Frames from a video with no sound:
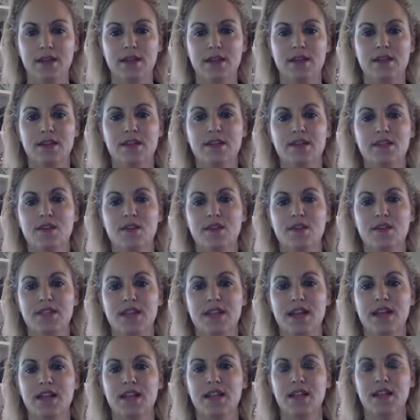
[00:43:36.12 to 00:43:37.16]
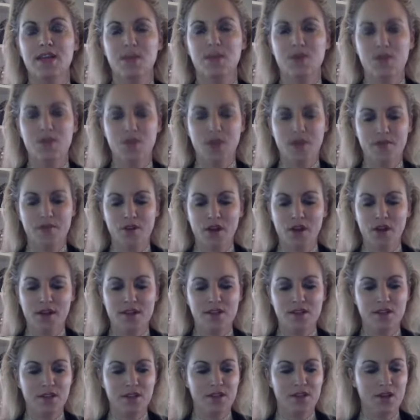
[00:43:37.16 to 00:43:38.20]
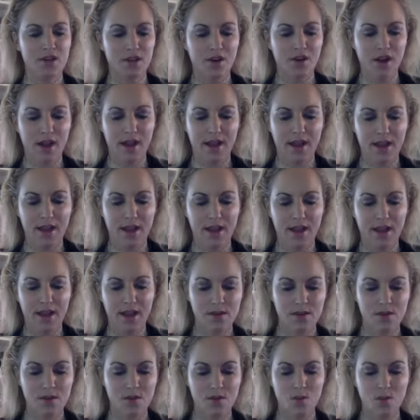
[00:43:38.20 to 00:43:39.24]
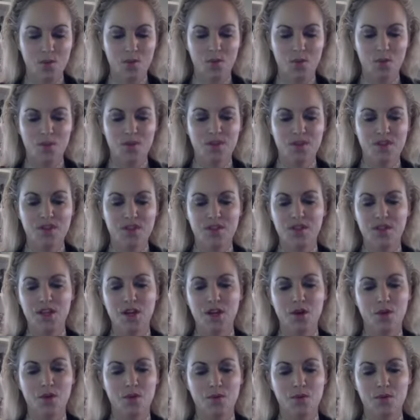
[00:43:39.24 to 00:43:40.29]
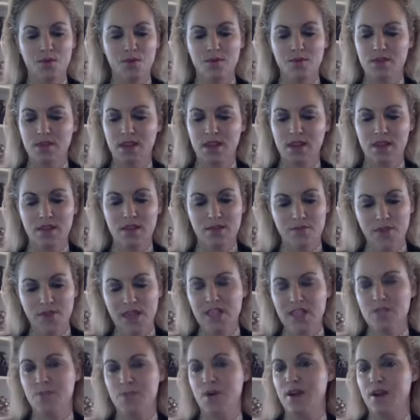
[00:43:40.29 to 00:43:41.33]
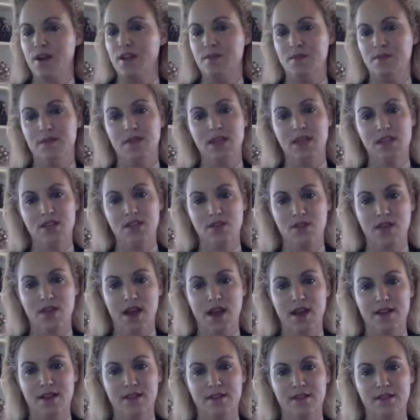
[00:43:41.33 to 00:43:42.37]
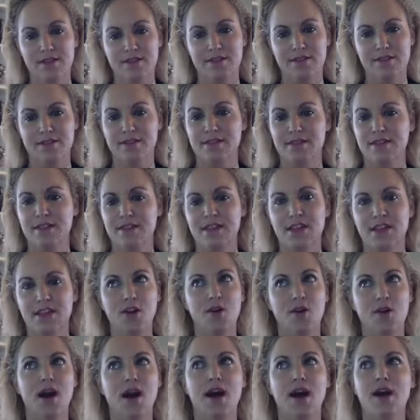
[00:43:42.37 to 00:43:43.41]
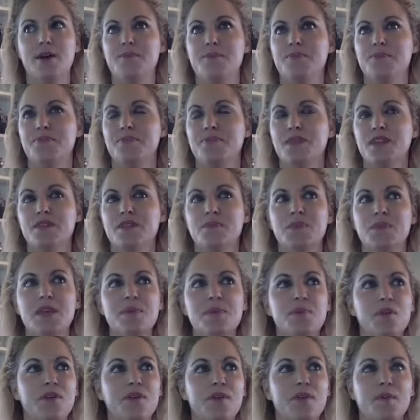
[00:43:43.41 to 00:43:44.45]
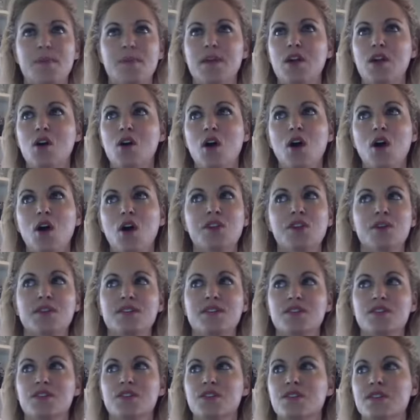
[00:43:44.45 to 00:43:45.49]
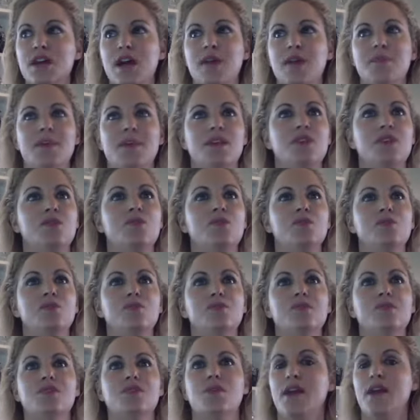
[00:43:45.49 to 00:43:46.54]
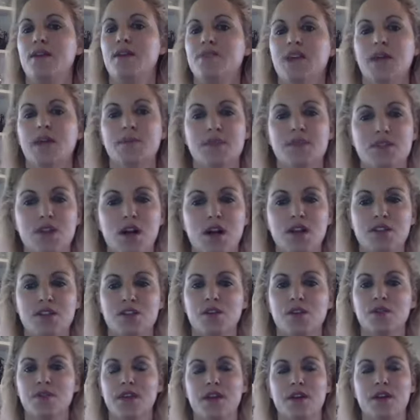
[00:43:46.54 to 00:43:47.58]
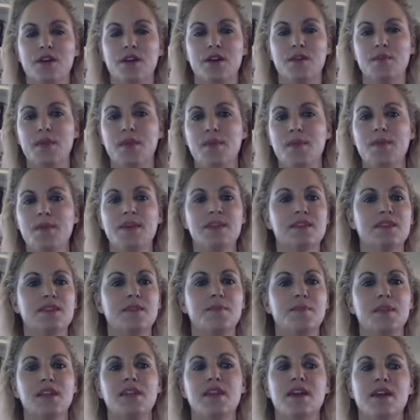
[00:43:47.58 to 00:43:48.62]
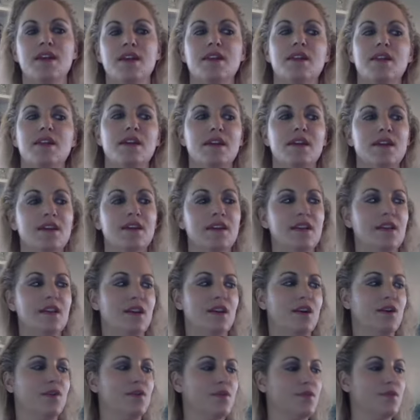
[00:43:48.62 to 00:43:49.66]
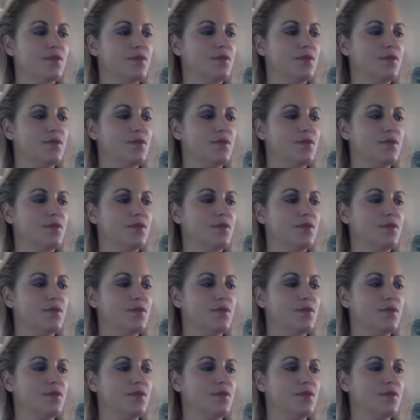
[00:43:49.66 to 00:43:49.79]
So it's kind of like when you have your hustle and your grind, you know, Facebook can, can do that. You know, um, people that maybe call you at a certain time that you don't have time to talk to, that are, maybe it's somebody that, you know,